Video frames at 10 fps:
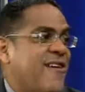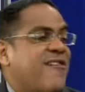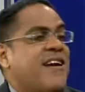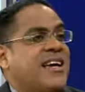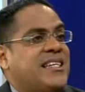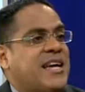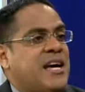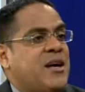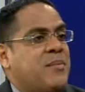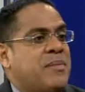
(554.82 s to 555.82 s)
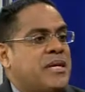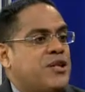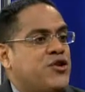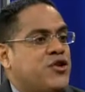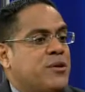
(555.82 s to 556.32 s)
right,
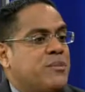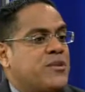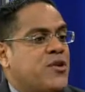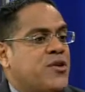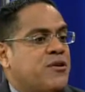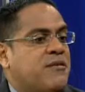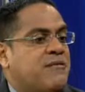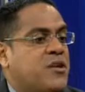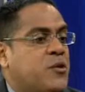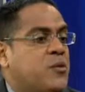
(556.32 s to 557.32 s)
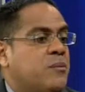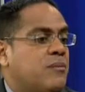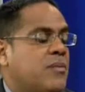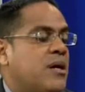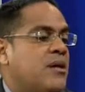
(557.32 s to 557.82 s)
in terms of, you
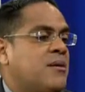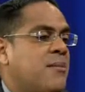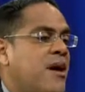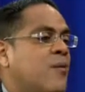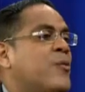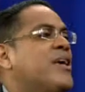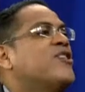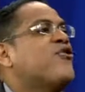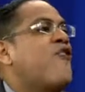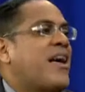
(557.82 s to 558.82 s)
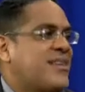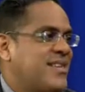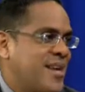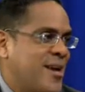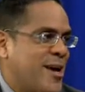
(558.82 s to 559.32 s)
know, are we
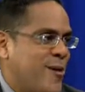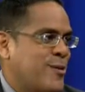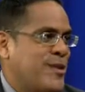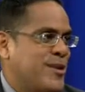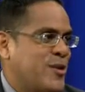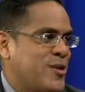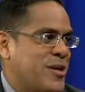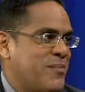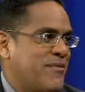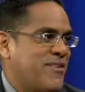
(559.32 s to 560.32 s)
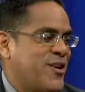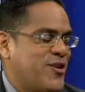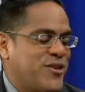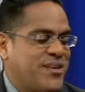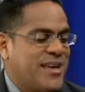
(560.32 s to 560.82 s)
attracting accountants to the
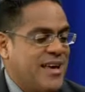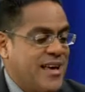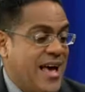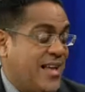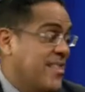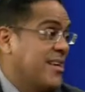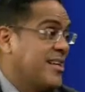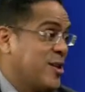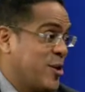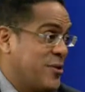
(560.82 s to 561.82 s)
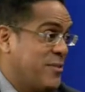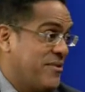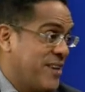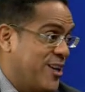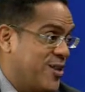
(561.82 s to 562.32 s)
profession? I think it's a good
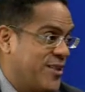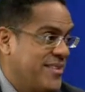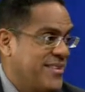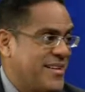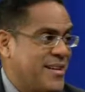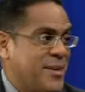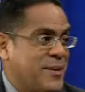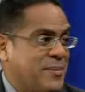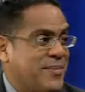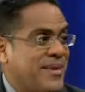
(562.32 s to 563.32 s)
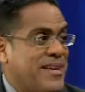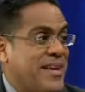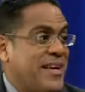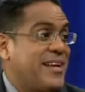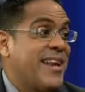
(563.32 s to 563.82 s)
profession.
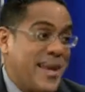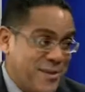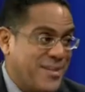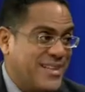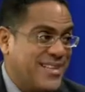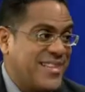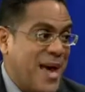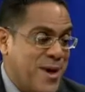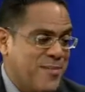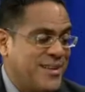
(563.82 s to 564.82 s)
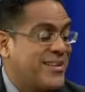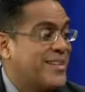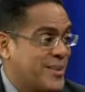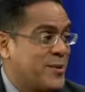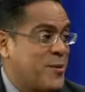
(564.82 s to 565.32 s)
The line of business I'm in is